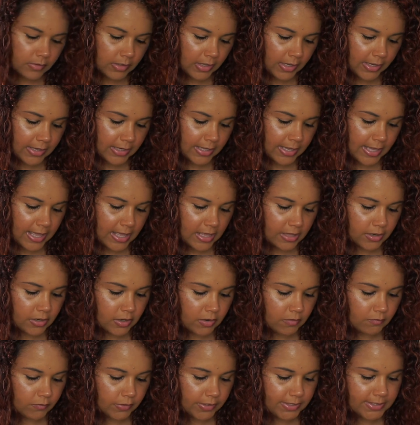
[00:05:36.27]
And
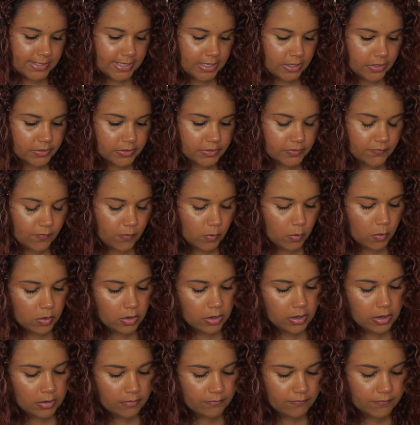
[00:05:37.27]
again, retails
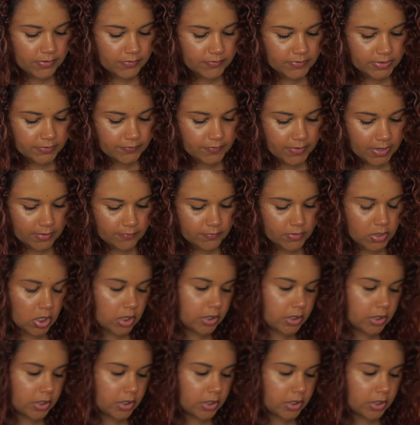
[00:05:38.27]
for $55.